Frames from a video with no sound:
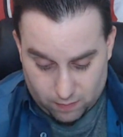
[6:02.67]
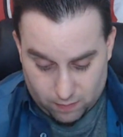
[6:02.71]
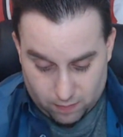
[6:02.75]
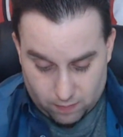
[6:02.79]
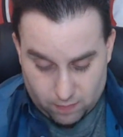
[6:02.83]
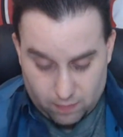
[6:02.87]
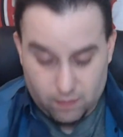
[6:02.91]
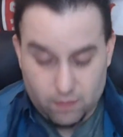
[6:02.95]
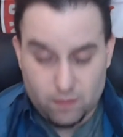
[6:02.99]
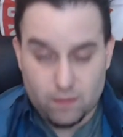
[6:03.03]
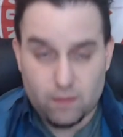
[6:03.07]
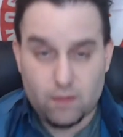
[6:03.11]

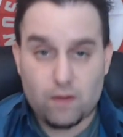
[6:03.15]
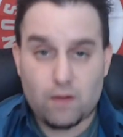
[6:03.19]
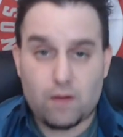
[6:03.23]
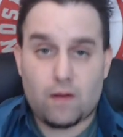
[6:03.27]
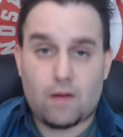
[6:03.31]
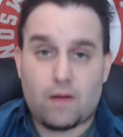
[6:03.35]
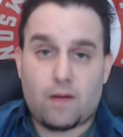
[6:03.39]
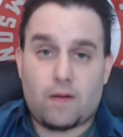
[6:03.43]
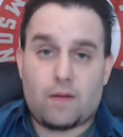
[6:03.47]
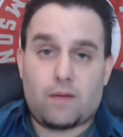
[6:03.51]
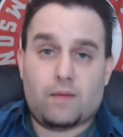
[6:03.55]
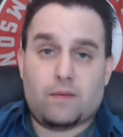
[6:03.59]

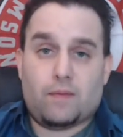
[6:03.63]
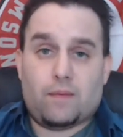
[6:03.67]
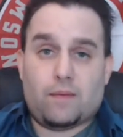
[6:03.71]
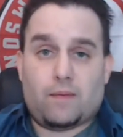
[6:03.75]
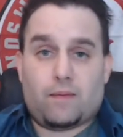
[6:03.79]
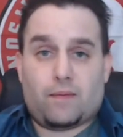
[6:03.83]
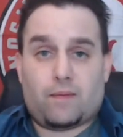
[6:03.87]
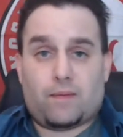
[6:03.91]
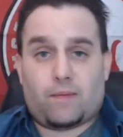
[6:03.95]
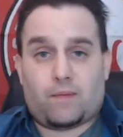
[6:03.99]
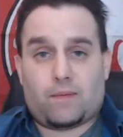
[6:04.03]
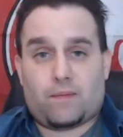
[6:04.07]

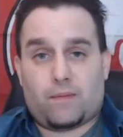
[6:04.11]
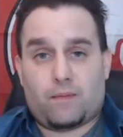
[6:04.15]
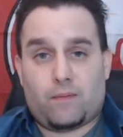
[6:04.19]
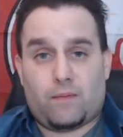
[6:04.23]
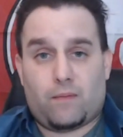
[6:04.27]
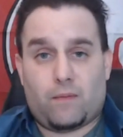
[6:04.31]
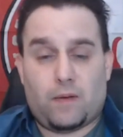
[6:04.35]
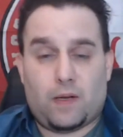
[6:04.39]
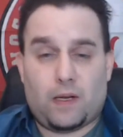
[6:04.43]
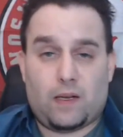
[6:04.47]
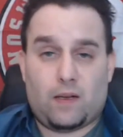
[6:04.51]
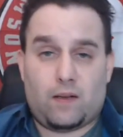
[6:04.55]

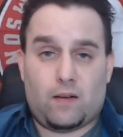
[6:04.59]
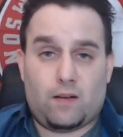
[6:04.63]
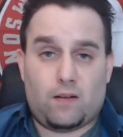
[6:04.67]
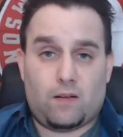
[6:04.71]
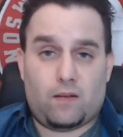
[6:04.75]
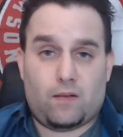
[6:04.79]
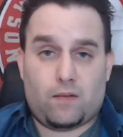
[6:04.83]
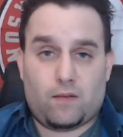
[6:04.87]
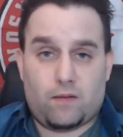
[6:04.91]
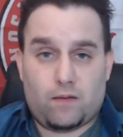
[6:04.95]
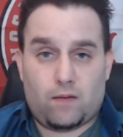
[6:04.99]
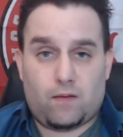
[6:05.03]

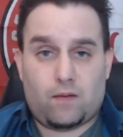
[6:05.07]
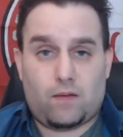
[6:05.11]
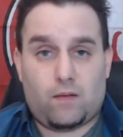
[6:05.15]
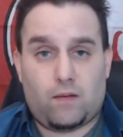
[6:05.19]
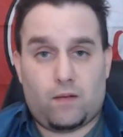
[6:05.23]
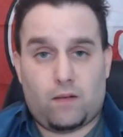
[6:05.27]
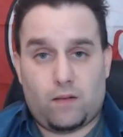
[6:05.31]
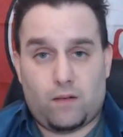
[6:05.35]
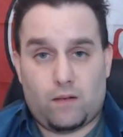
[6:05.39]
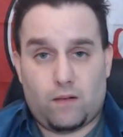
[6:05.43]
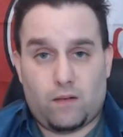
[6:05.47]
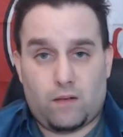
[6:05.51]

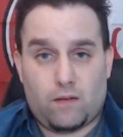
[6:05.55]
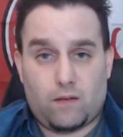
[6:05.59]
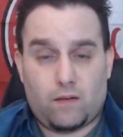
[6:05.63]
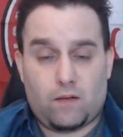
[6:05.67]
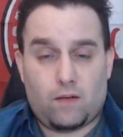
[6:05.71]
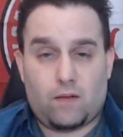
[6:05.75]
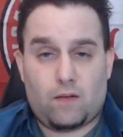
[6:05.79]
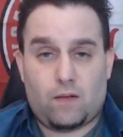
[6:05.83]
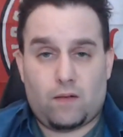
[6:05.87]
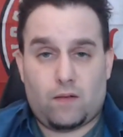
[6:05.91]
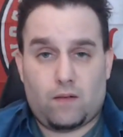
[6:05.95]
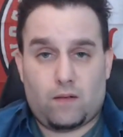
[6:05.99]

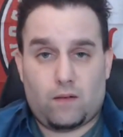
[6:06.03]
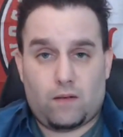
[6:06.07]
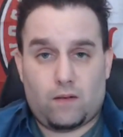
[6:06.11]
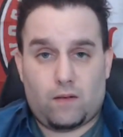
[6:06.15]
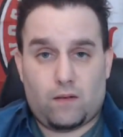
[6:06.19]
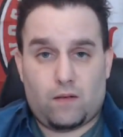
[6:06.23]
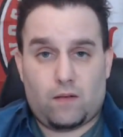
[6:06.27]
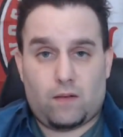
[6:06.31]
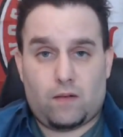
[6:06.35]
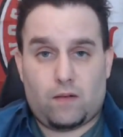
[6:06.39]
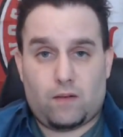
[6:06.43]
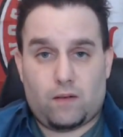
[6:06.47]

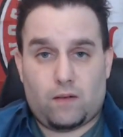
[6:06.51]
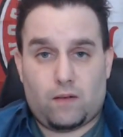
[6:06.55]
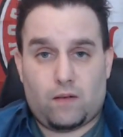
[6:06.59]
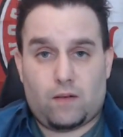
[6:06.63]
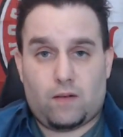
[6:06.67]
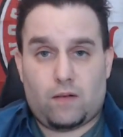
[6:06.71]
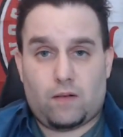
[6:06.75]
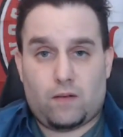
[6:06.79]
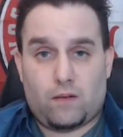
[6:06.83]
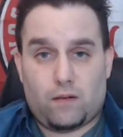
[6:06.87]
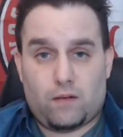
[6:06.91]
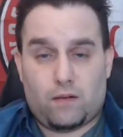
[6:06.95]

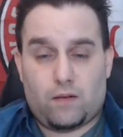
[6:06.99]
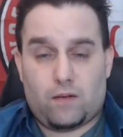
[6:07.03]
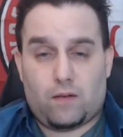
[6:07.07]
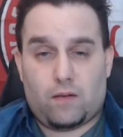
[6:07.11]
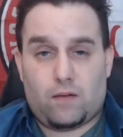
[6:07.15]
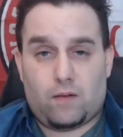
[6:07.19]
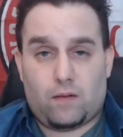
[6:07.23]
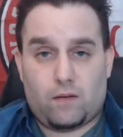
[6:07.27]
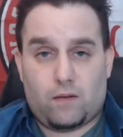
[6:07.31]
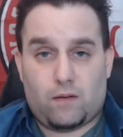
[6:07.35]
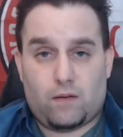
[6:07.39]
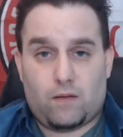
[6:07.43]

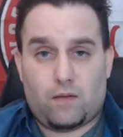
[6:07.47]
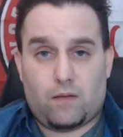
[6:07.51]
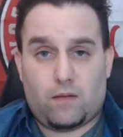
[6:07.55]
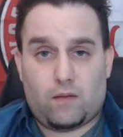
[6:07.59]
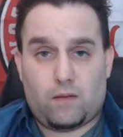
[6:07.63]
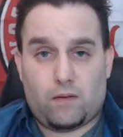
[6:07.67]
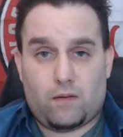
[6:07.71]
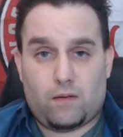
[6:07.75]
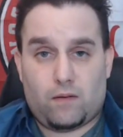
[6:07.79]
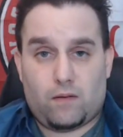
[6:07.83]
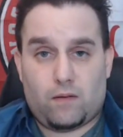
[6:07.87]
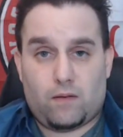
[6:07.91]

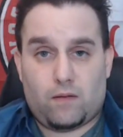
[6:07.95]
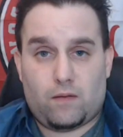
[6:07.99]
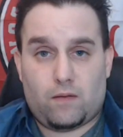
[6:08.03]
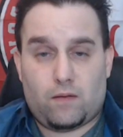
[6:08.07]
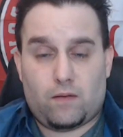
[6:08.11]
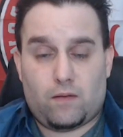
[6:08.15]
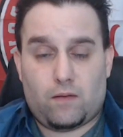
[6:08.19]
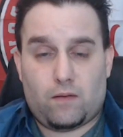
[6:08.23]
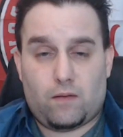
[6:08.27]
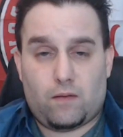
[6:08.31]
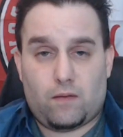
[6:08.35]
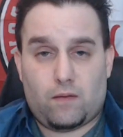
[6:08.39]

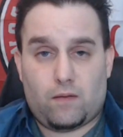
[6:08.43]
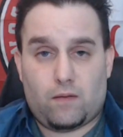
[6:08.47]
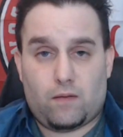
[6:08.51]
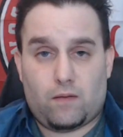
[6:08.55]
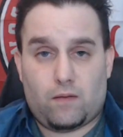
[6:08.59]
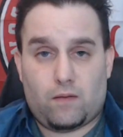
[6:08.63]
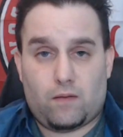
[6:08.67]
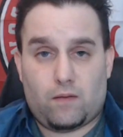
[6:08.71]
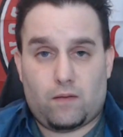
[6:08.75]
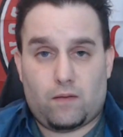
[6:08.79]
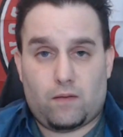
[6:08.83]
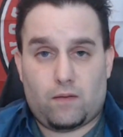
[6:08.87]

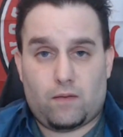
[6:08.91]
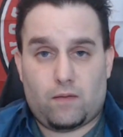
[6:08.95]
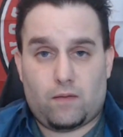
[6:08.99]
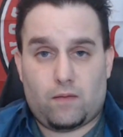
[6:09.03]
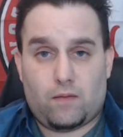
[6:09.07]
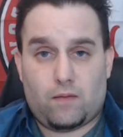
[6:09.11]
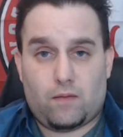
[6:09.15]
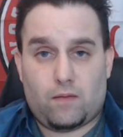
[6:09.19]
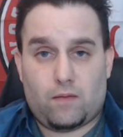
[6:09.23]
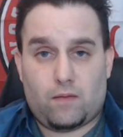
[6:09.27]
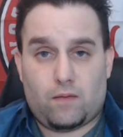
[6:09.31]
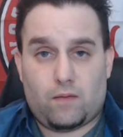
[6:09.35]

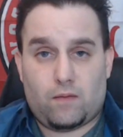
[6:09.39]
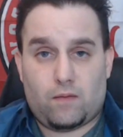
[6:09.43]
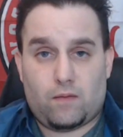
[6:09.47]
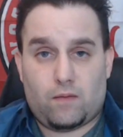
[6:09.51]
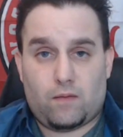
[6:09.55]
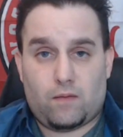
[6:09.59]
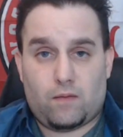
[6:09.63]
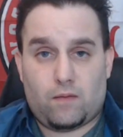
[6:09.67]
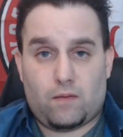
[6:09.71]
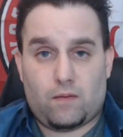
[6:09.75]
No words are spoken by the person on screen.